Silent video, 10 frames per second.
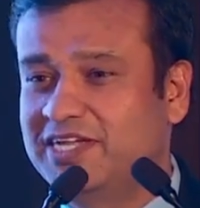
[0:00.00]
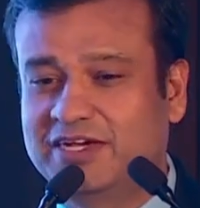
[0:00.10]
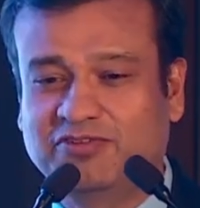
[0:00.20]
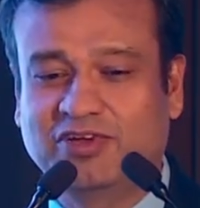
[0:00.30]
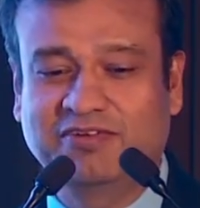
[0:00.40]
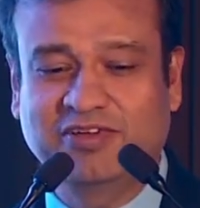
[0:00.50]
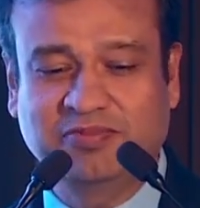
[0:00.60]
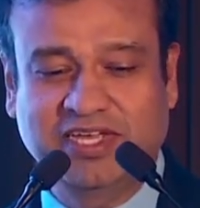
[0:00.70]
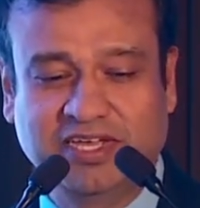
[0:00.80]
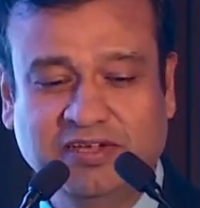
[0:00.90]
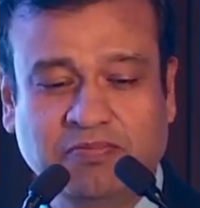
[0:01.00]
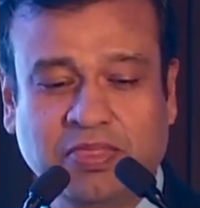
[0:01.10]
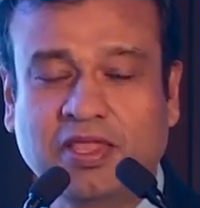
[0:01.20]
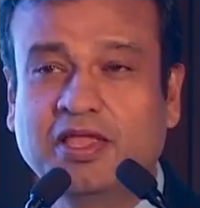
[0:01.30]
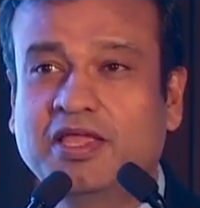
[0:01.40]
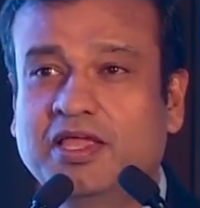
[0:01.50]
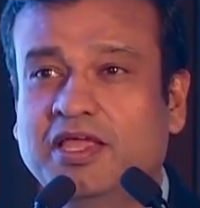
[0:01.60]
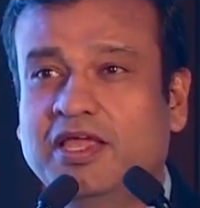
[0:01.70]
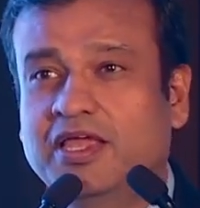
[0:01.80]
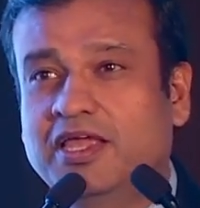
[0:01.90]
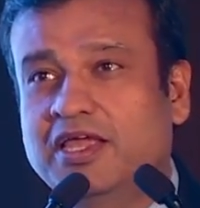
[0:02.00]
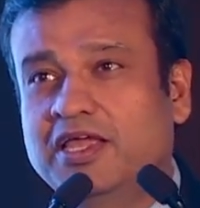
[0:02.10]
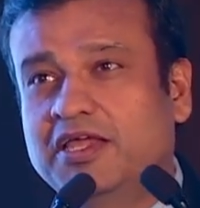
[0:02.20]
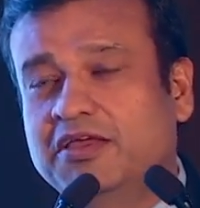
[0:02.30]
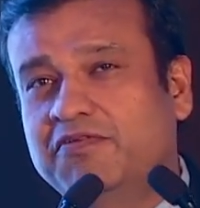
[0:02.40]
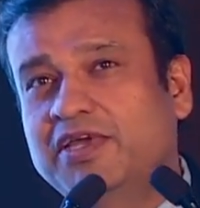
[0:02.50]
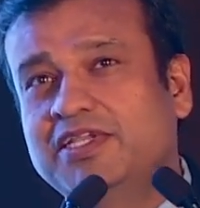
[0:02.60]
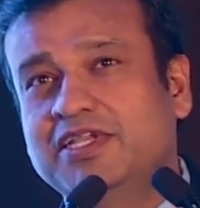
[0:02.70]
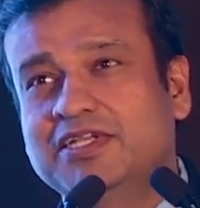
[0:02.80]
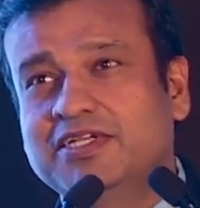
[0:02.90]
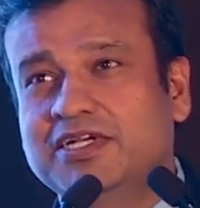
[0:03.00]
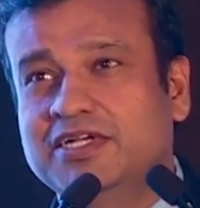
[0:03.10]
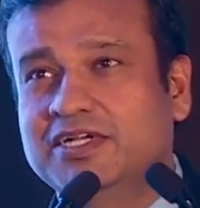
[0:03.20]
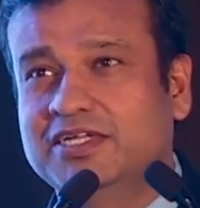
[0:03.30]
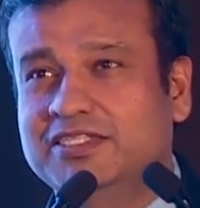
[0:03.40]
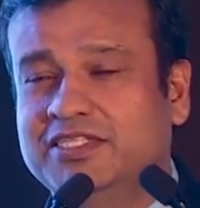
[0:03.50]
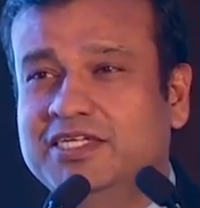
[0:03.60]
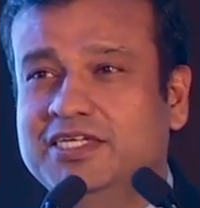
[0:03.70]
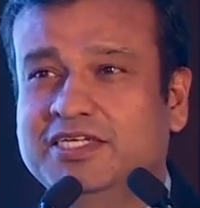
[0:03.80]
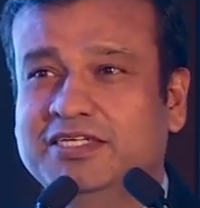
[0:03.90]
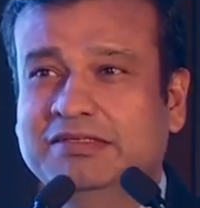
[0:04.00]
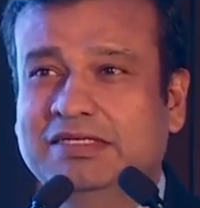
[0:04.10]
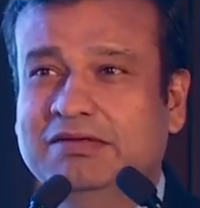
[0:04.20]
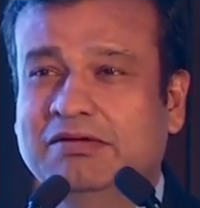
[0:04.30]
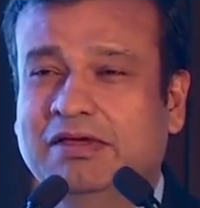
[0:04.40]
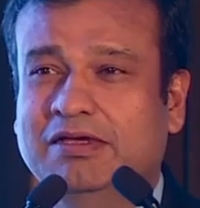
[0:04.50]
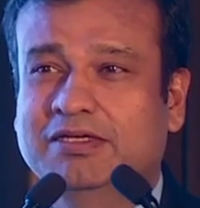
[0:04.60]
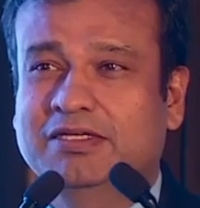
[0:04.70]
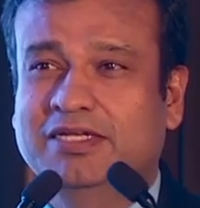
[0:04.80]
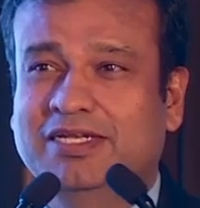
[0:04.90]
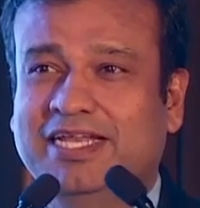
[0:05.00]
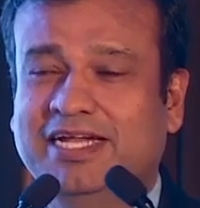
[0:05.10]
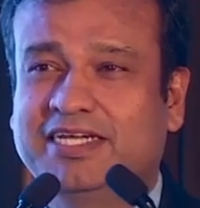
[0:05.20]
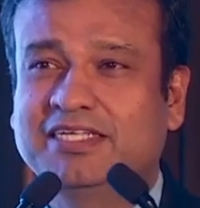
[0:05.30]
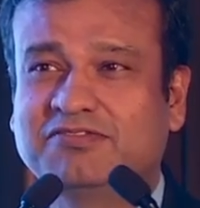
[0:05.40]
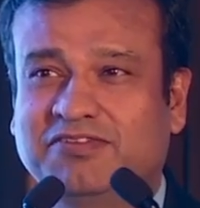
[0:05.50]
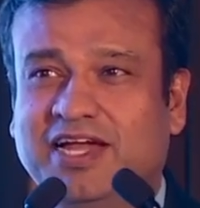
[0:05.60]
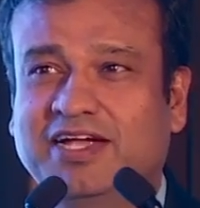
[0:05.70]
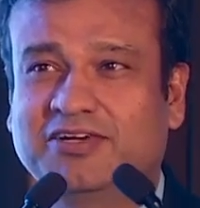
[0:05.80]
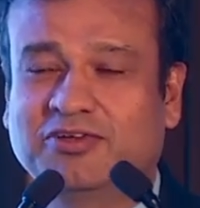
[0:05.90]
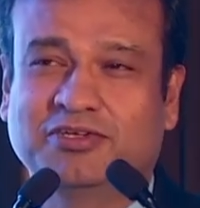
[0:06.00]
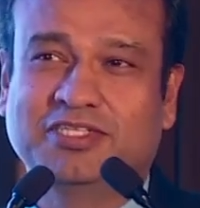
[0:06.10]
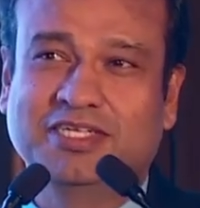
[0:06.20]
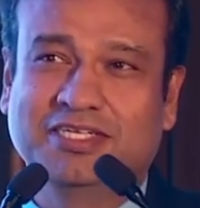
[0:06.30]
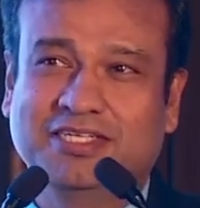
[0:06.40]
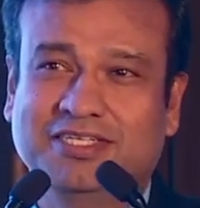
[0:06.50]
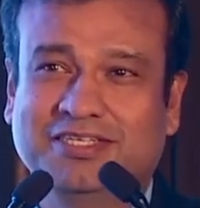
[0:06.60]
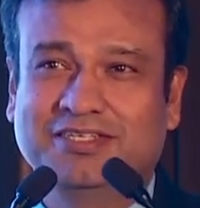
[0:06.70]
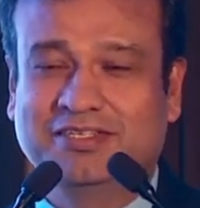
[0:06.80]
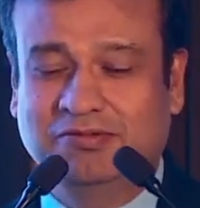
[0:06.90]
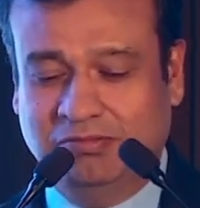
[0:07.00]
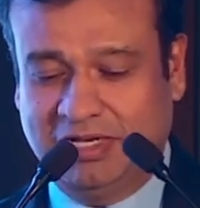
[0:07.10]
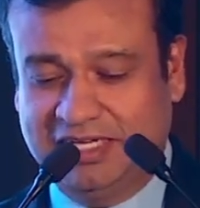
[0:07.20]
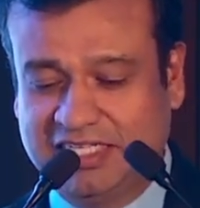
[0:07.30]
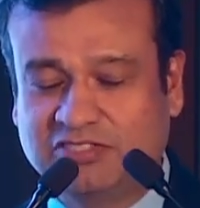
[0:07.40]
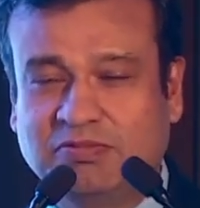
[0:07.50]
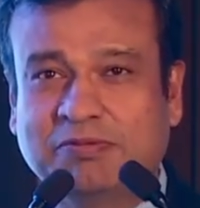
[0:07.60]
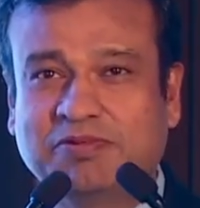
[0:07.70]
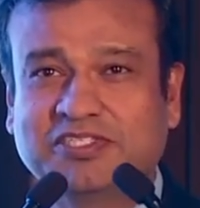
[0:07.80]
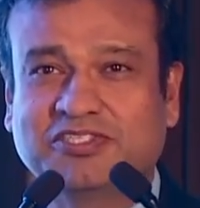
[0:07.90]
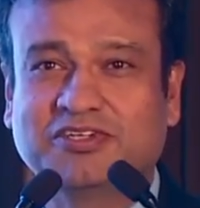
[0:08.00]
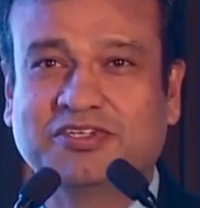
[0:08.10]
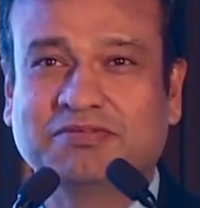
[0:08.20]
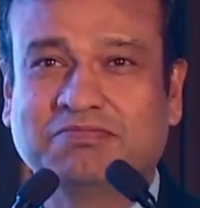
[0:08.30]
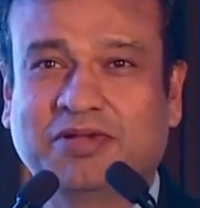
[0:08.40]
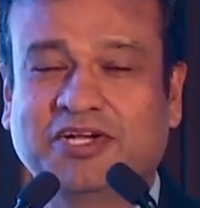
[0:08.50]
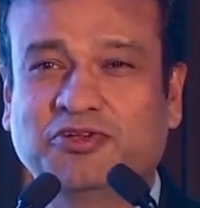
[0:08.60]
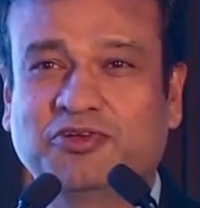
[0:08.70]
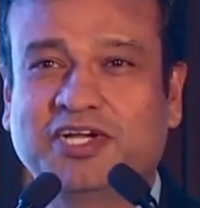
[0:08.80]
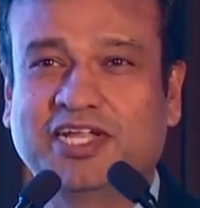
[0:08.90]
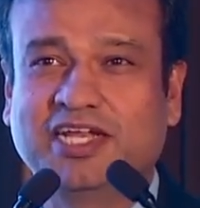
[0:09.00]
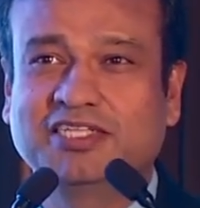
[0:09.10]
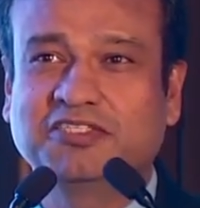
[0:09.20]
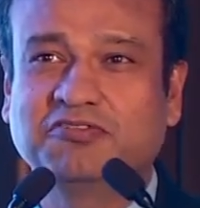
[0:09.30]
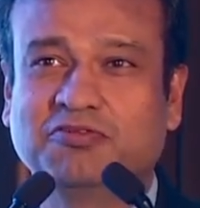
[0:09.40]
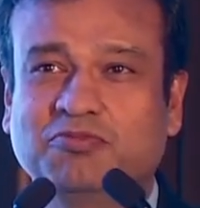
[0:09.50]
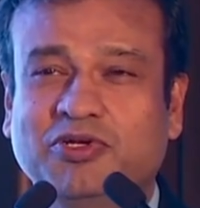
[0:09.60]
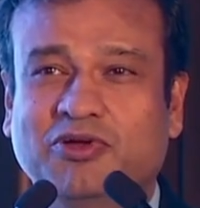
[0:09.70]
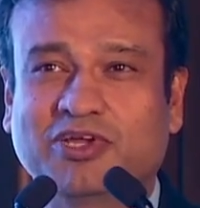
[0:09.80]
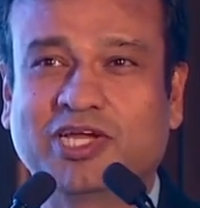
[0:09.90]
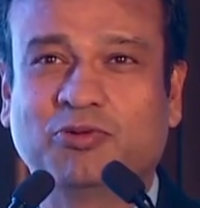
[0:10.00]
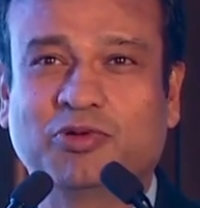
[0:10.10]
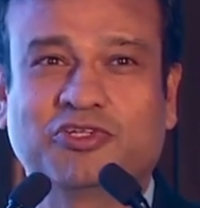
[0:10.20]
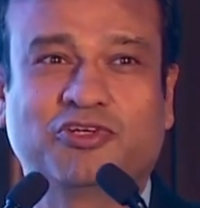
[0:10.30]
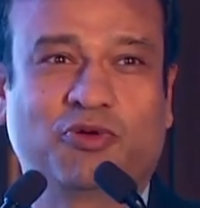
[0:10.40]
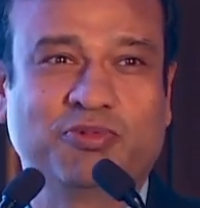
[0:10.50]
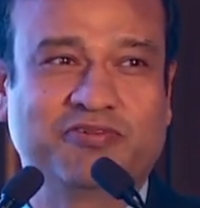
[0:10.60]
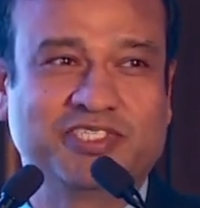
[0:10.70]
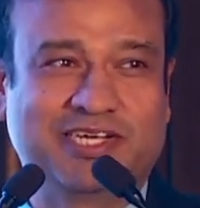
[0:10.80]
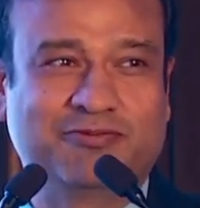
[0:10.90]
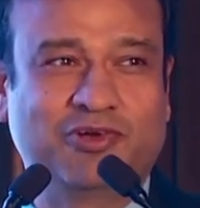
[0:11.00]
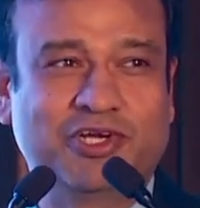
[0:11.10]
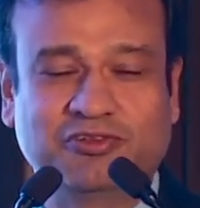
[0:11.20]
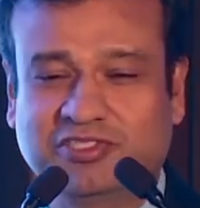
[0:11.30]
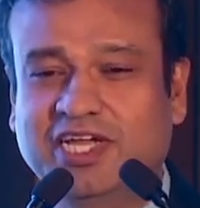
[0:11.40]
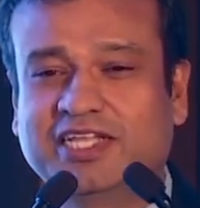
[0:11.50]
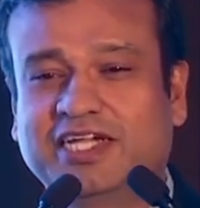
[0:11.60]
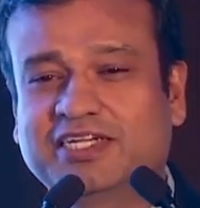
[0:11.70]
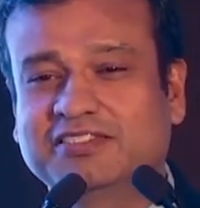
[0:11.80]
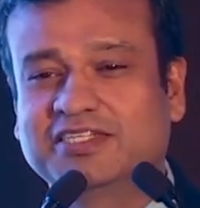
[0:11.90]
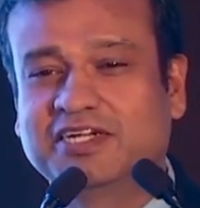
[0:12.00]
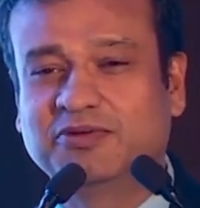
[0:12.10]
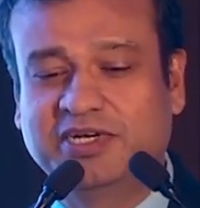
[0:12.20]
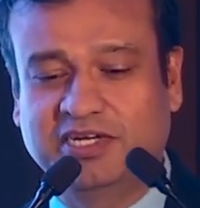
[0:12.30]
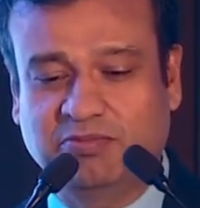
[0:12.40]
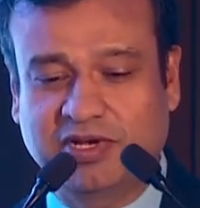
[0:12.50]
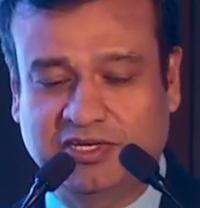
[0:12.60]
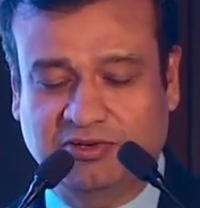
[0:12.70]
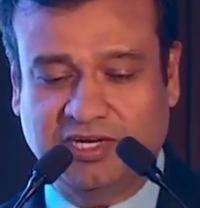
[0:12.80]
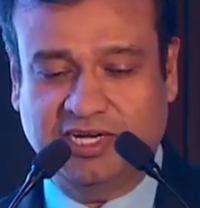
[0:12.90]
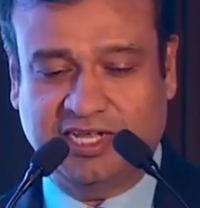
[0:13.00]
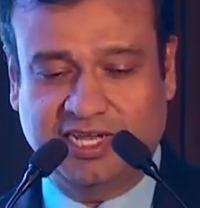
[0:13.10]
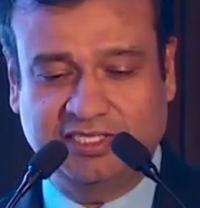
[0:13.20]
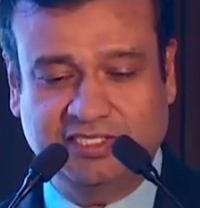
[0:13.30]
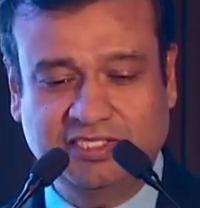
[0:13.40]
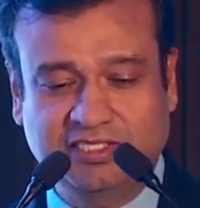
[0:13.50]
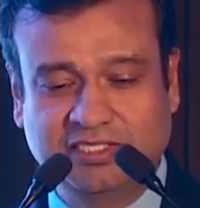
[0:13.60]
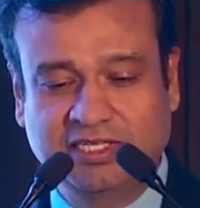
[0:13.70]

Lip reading: and for having me here. Well, the latest fad or the latest papers on peritoneal dialysis would be talking about the topic which I'm going to say, and that is incremental peritoneal dialysis.